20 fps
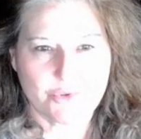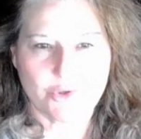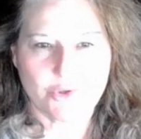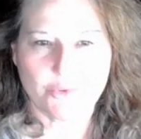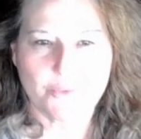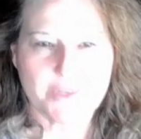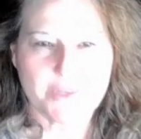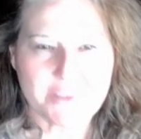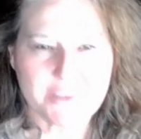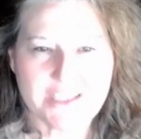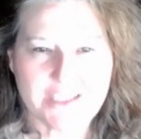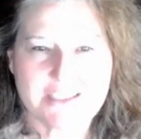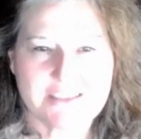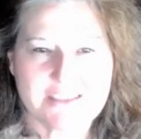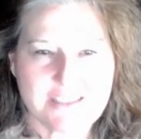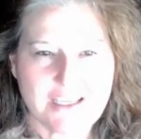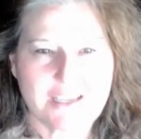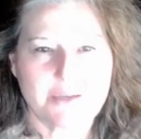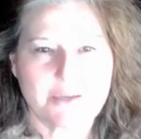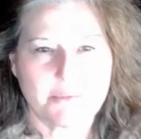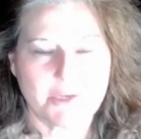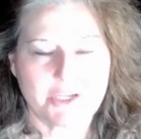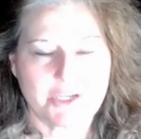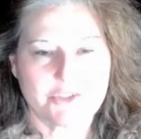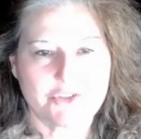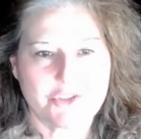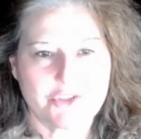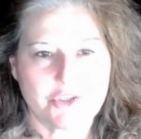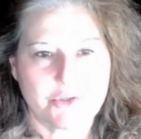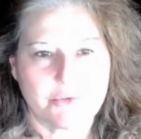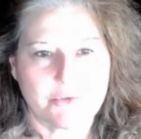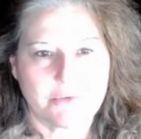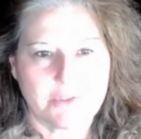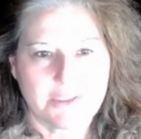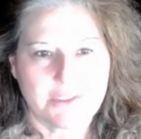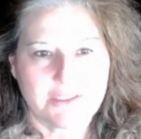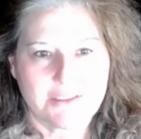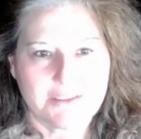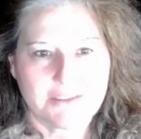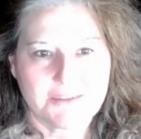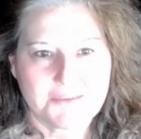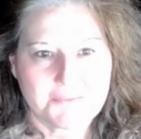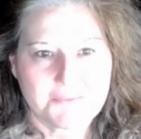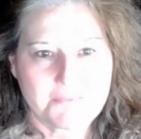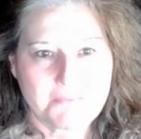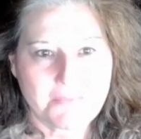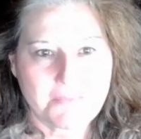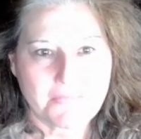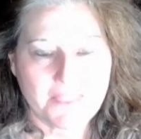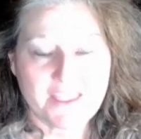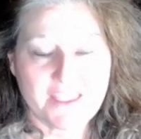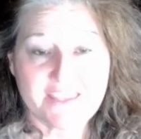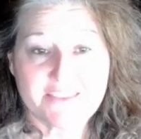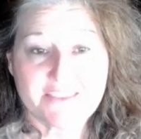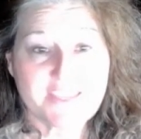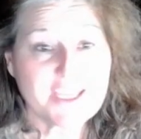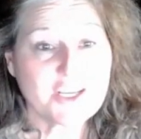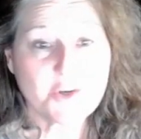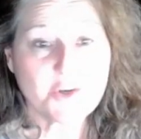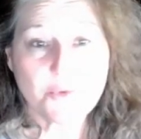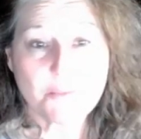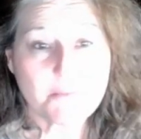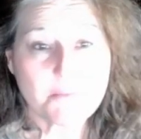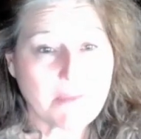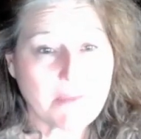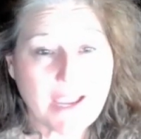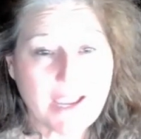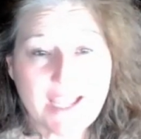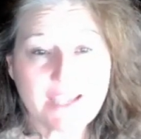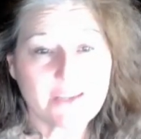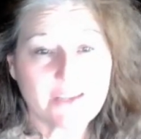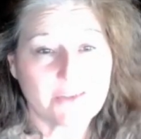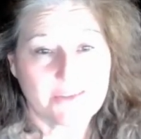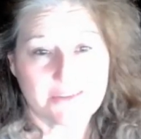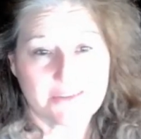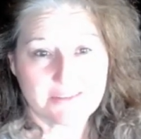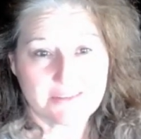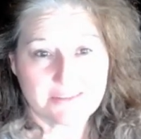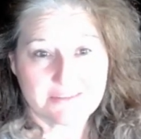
or what they say about you. They don't matter.